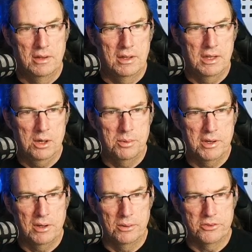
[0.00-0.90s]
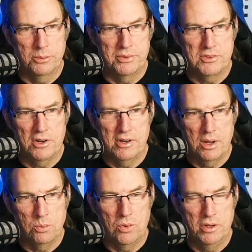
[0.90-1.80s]
And there we go. So we started
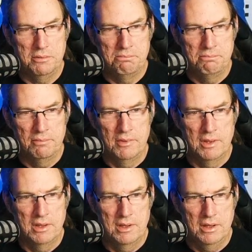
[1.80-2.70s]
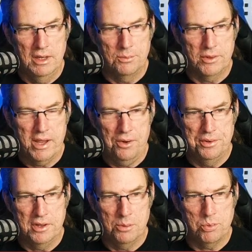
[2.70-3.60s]
at 1, and we're
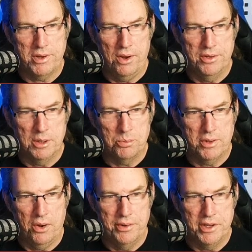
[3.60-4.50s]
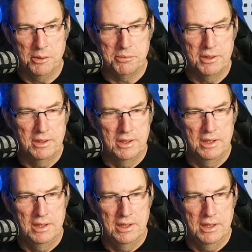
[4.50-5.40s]
counting up, we're counting up, we're counting up.
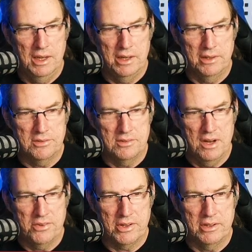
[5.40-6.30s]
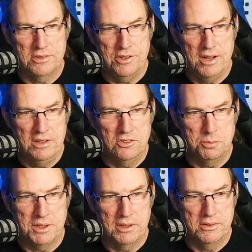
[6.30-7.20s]
And it's never going to change
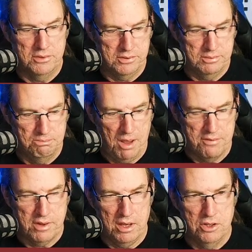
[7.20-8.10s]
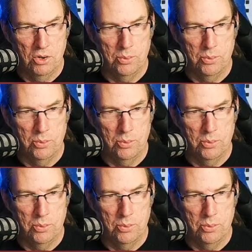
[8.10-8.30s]
because I've got no